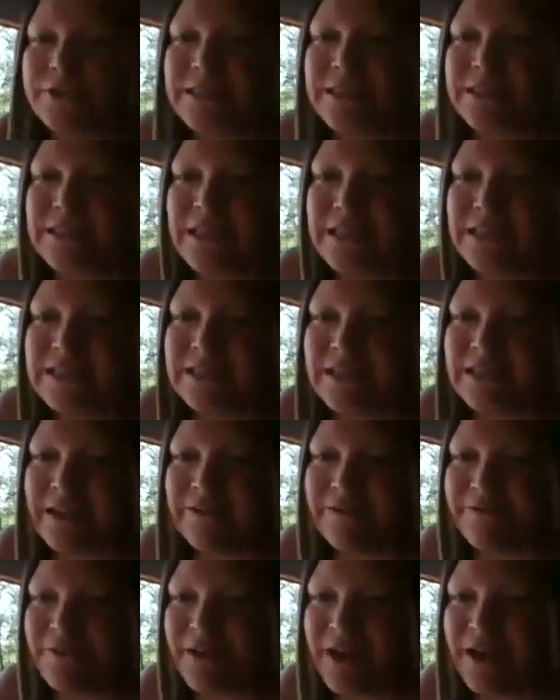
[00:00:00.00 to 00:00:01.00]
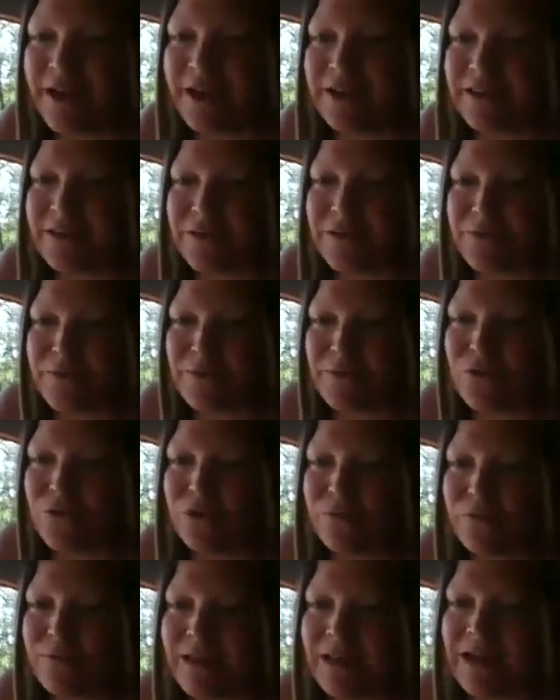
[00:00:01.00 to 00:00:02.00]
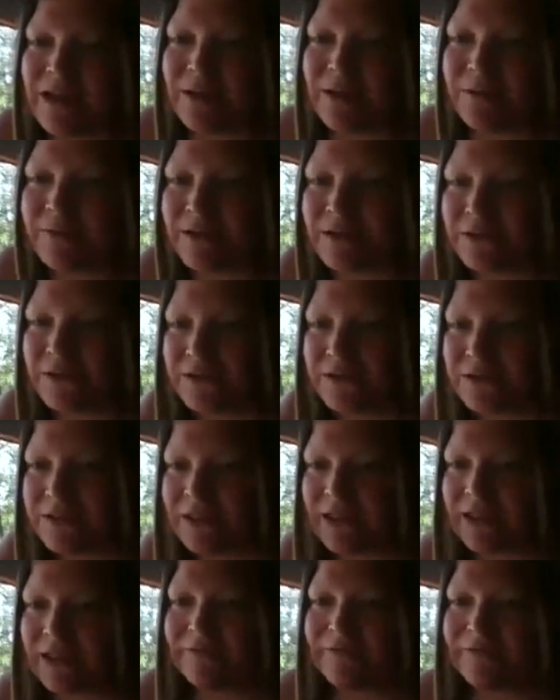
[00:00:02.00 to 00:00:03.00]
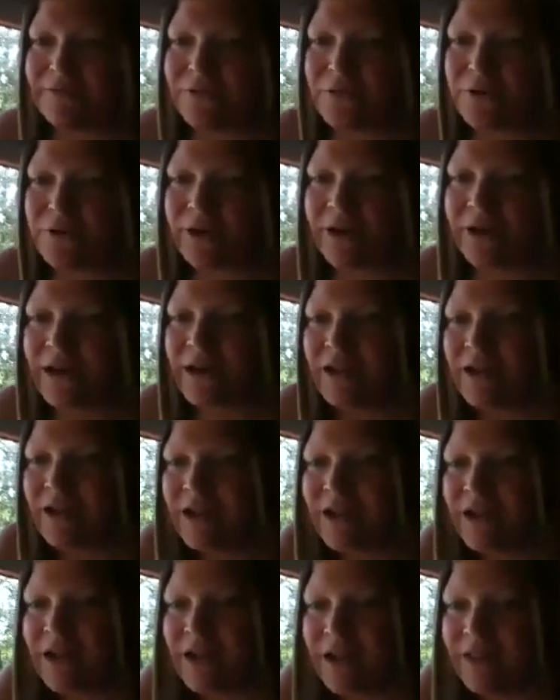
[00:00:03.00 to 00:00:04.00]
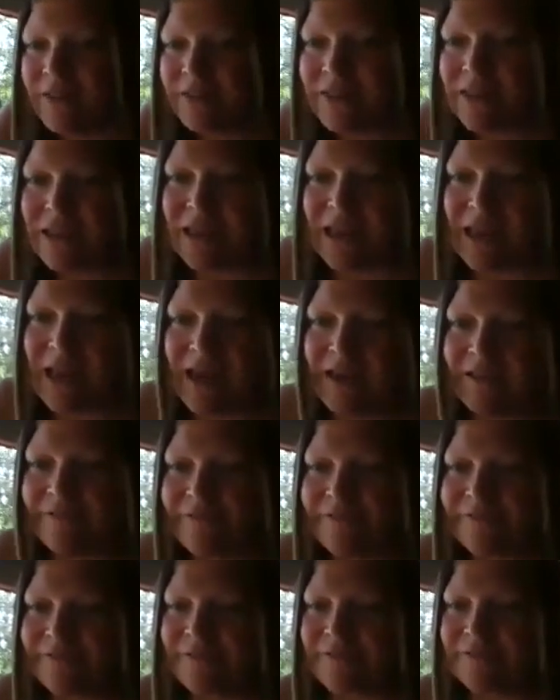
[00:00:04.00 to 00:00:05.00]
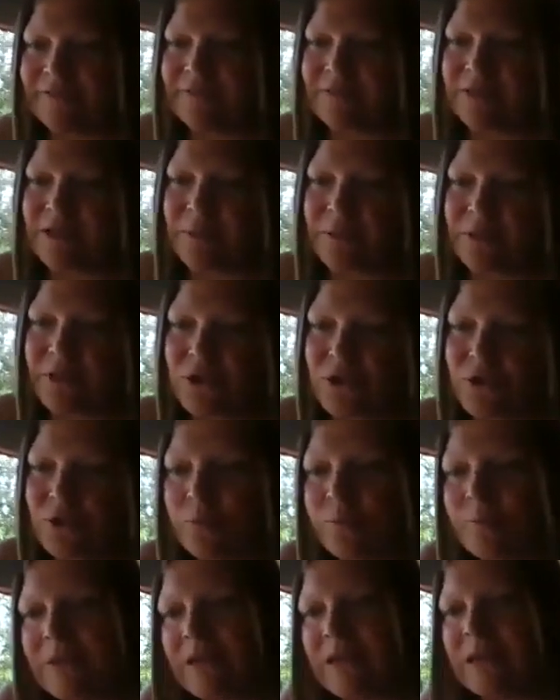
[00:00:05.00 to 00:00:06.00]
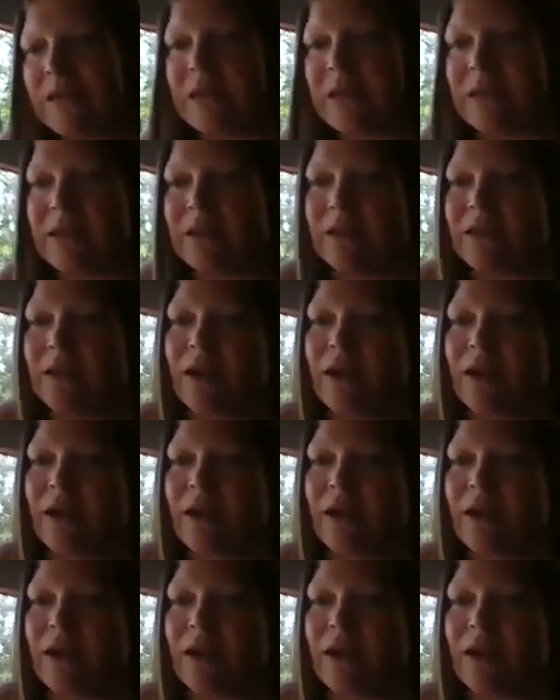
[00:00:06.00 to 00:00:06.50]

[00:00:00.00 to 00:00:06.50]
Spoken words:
since, and I find there are more men out there looking for the FWB.